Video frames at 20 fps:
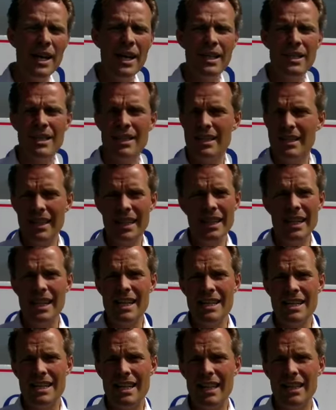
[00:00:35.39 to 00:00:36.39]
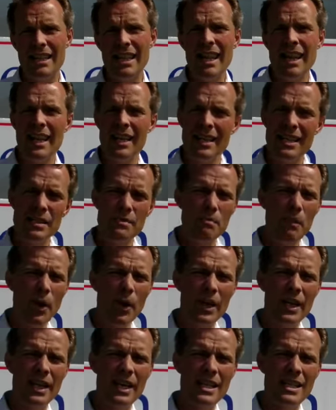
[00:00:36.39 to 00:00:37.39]
The thing is that this
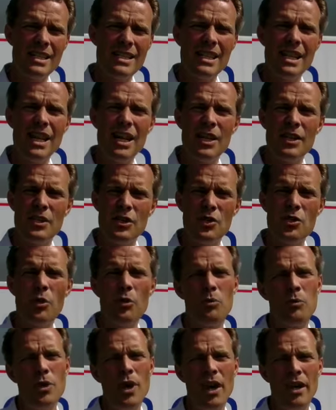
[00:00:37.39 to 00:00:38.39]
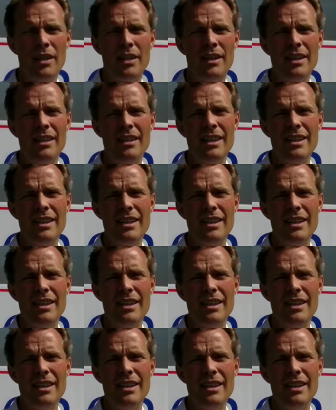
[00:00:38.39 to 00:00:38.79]
market is so rotten.